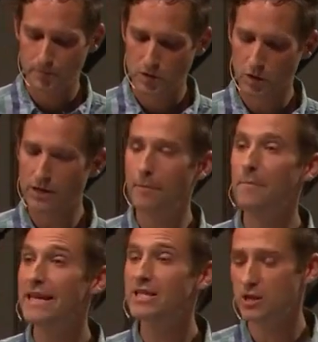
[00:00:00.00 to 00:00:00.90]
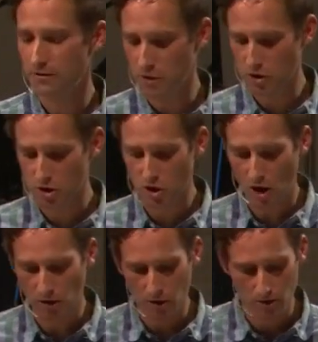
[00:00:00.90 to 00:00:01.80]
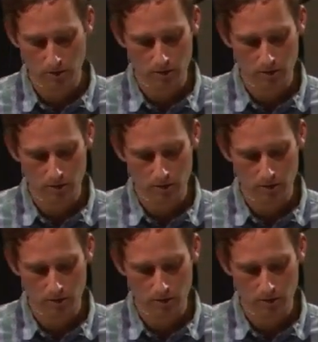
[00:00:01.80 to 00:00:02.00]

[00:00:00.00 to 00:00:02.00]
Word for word: So, in the midst of your sorrow,